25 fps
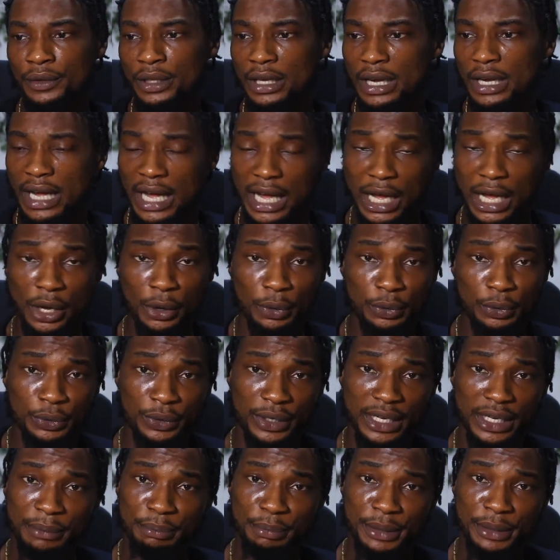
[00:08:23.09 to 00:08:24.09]
How you
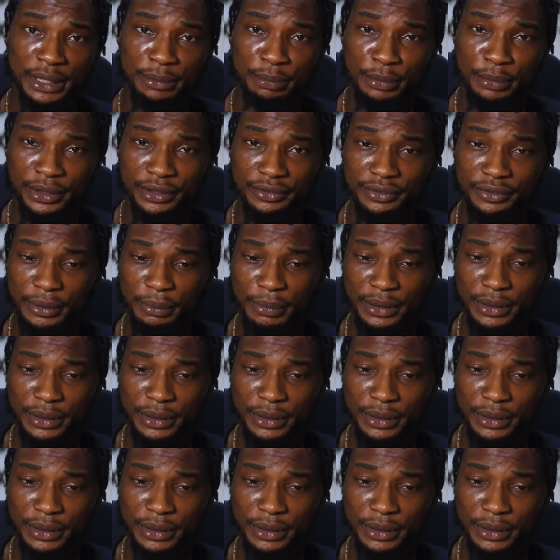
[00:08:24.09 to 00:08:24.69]
can make money from